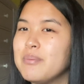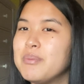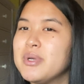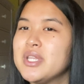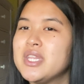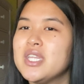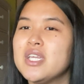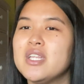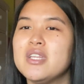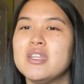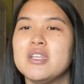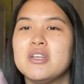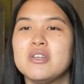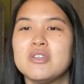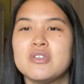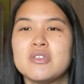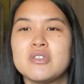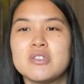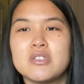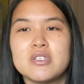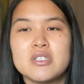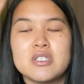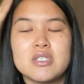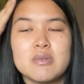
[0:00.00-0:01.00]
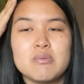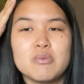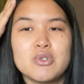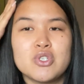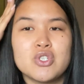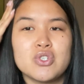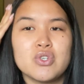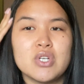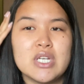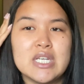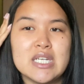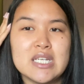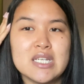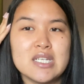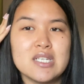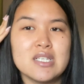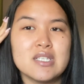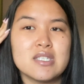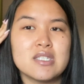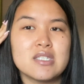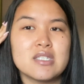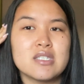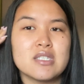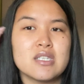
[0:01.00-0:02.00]
But then there's some
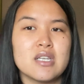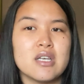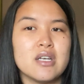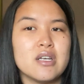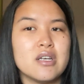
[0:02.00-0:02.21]
strings